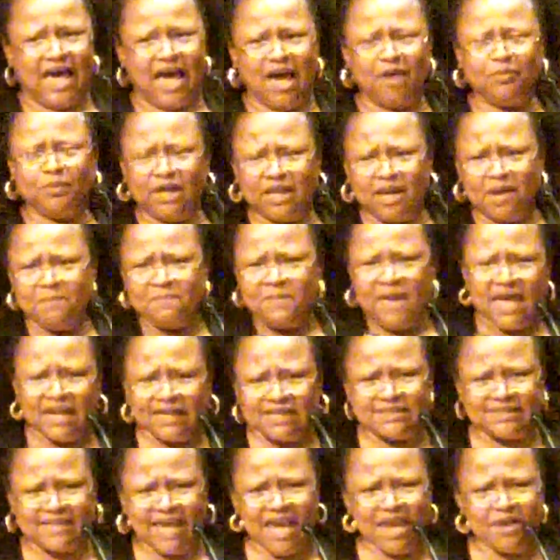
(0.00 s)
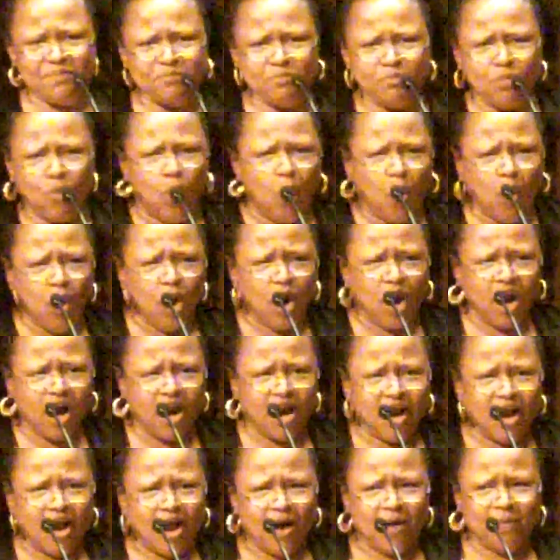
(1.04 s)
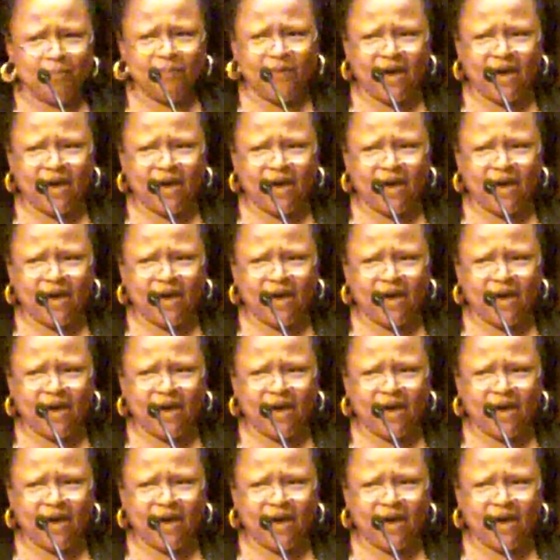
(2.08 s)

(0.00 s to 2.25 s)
I'm going to meditate more,